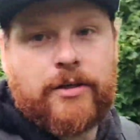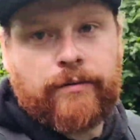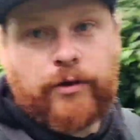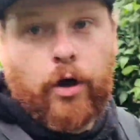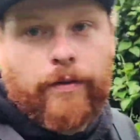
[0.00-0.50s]
that
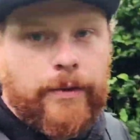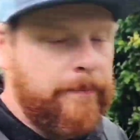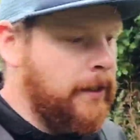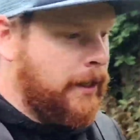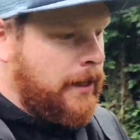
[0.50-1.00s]
have got
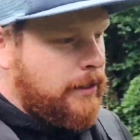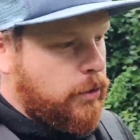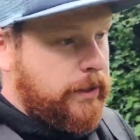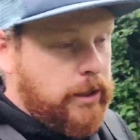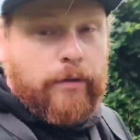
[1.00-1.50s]
them,
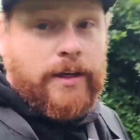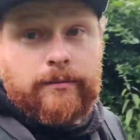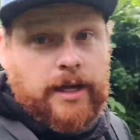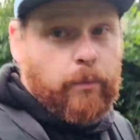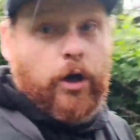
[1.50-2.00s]
so I know
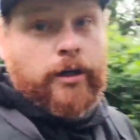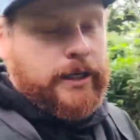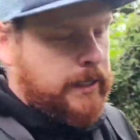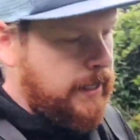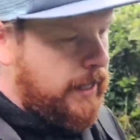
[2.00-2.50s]
they work.